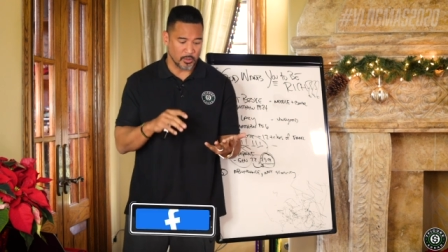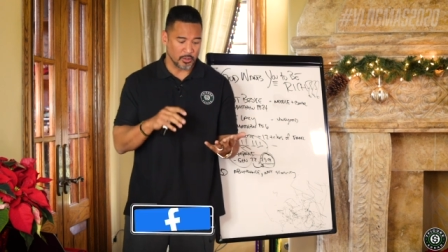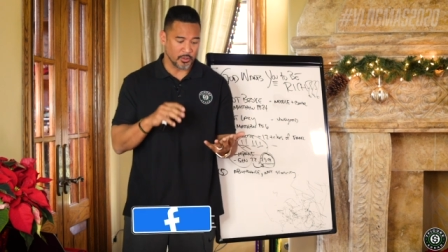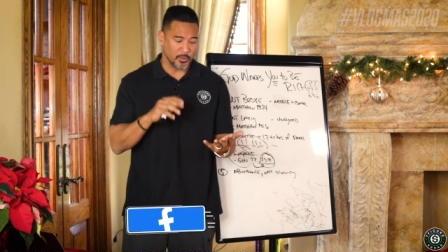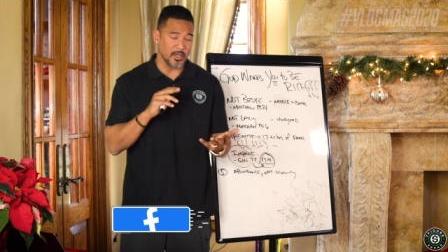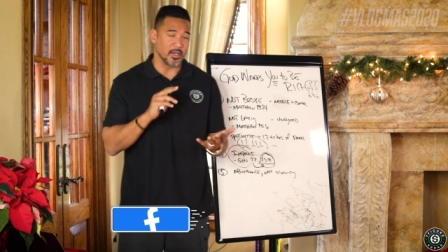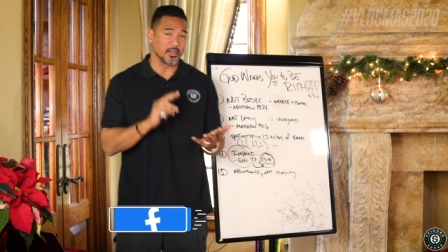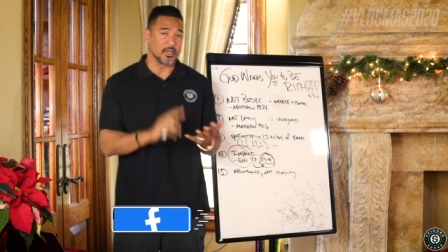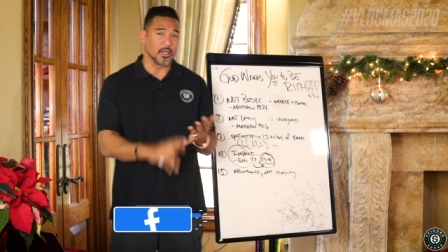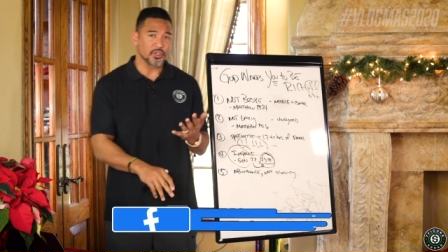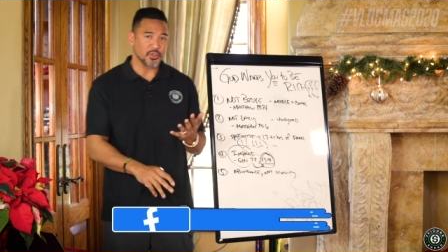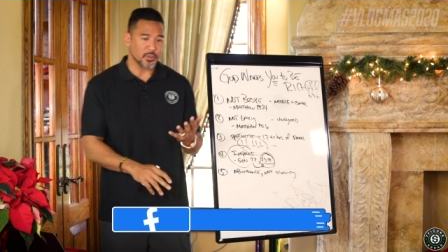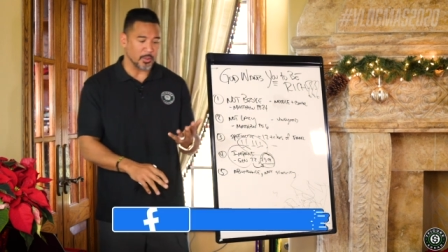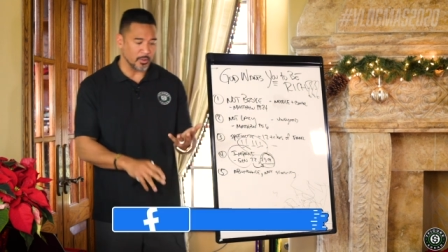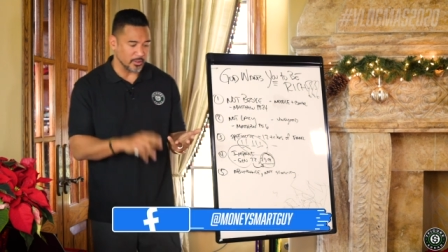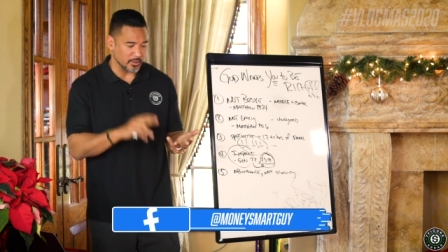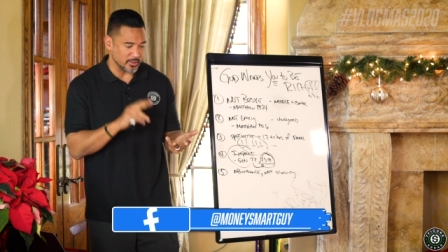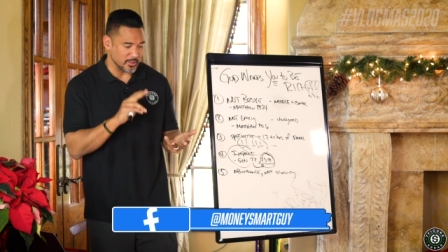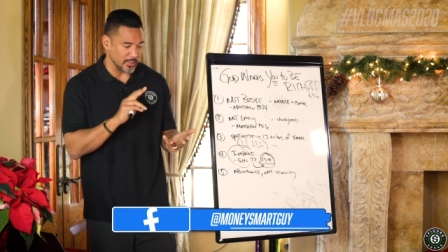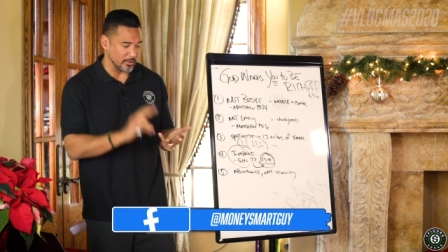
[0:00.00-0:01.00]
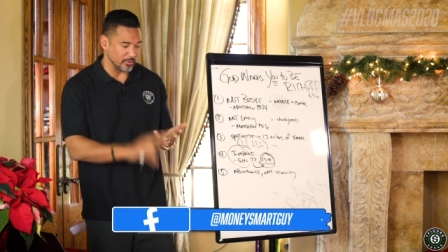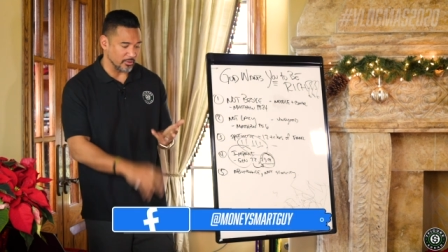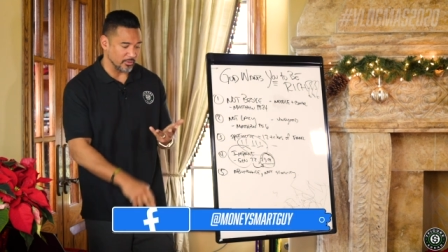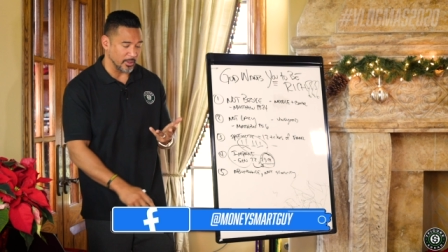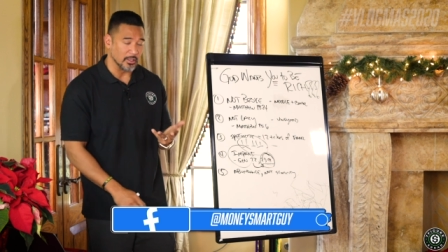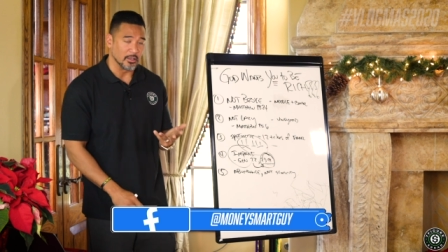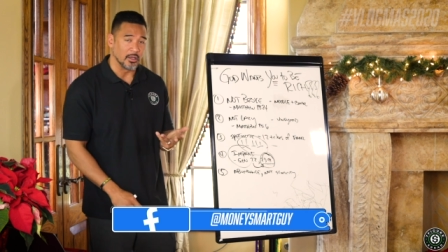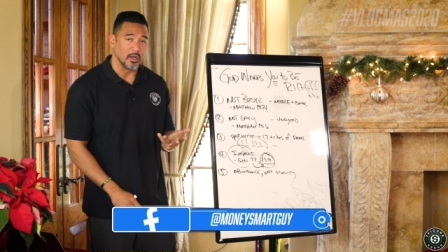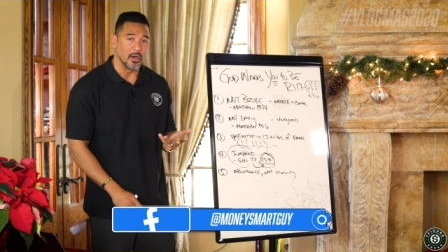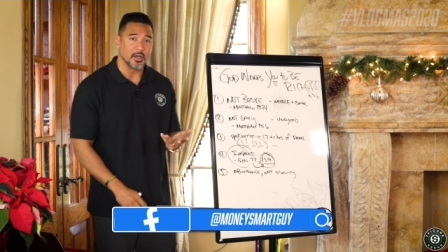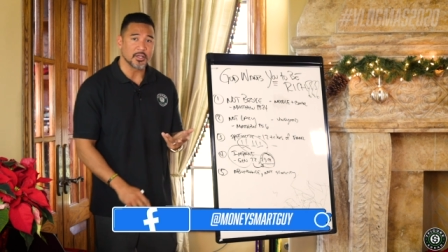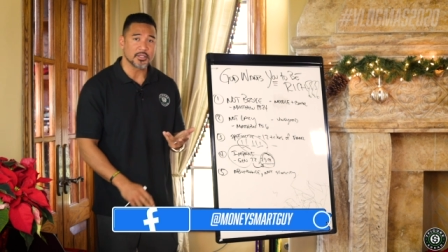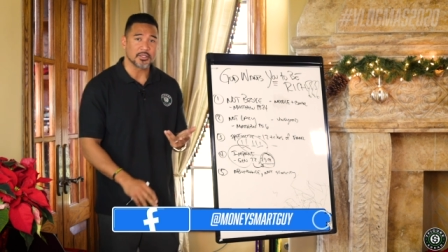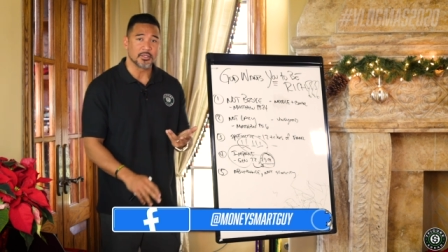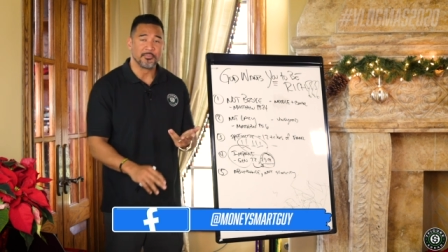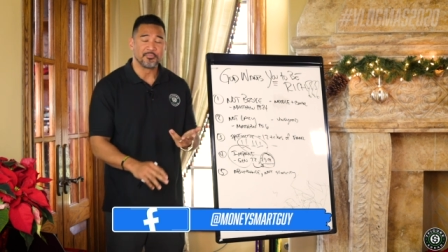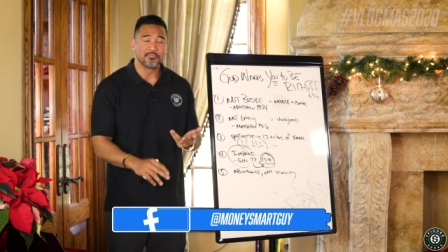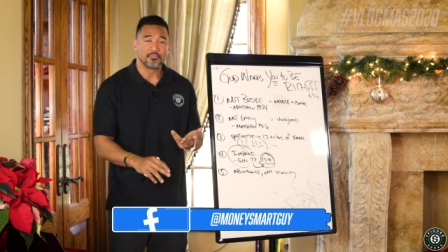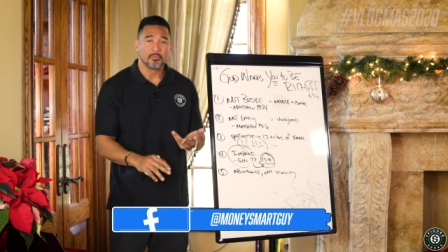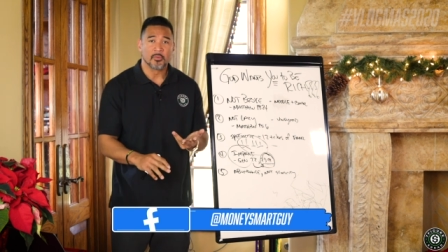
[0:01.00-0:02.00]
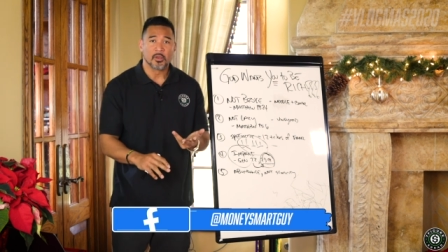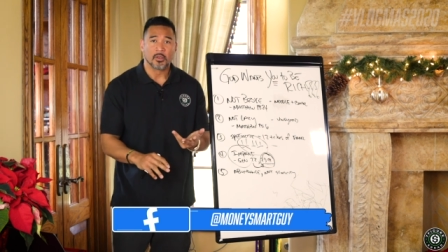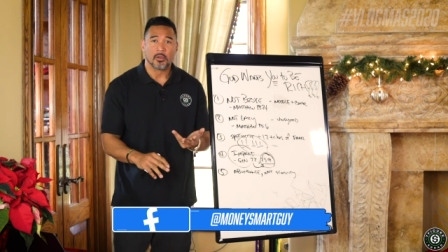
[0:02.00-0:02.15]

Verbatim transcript: We're going to create a country. We're going to create laws.